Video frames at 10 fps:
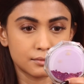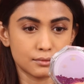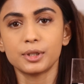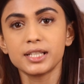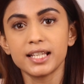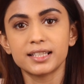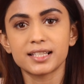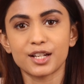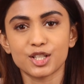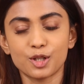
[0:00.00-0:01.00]
I'm gonna take this
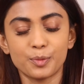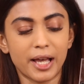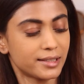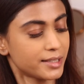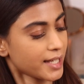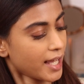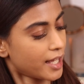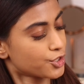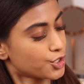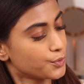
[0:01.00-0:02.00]
eyeshadow palette
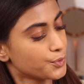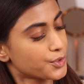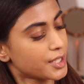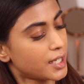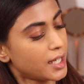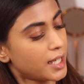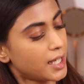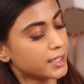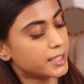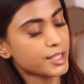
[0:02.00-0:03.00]
and use
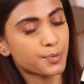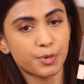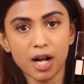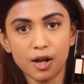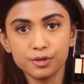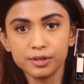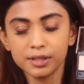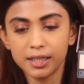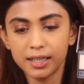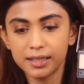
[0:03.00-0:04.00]
this
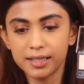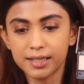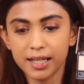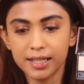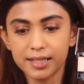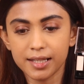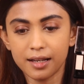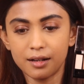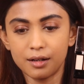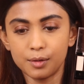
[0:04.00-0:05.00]
brown. This is
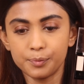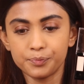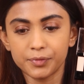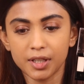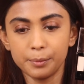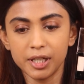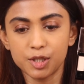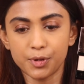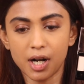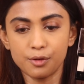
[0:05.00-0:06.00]

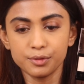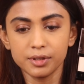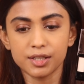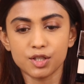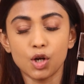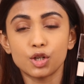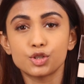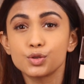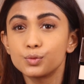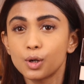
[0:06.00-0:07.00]
mid brown. It's
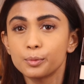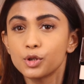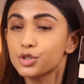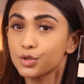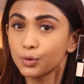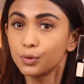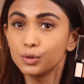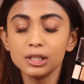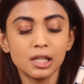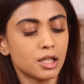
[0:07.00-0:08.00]
not too warm, not too
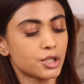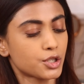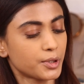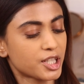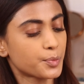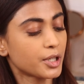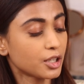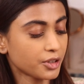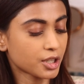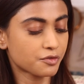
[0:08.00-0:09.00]
cool, so it's
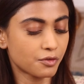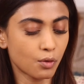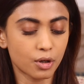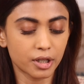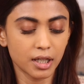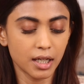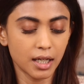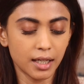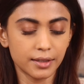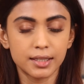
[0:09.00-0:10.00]
perfect for
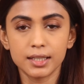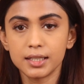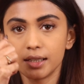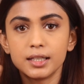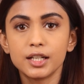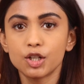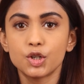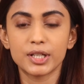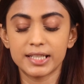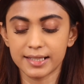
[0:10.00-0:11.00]
the
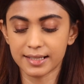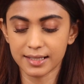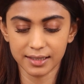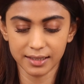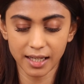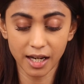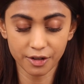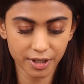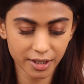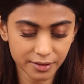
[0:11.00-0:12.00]
crease
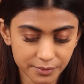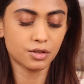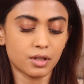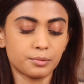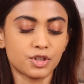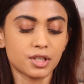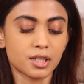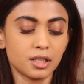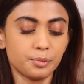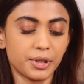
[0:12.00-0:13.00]
area. So I'm just
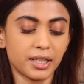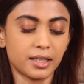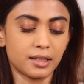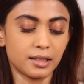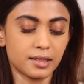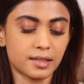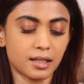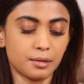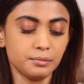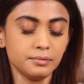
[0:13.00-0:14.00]
gonna pick
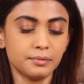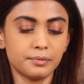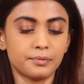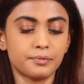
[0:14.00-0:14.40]
some